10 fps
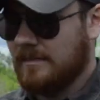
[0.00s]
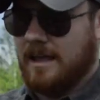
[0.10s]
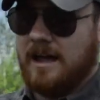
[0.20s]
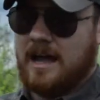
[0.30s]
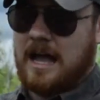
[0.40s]

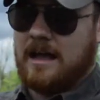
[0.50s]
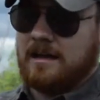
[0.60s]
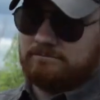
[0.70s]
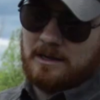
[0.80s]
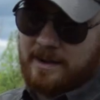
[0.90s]

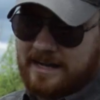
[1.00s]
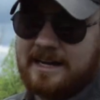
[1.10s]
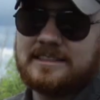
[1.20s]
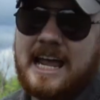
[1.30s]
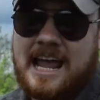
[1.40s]
I might get
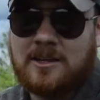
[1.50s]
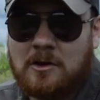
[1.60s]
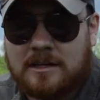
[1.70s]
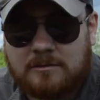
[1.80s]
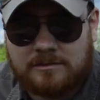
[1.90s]
into hand
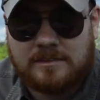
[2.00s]
loading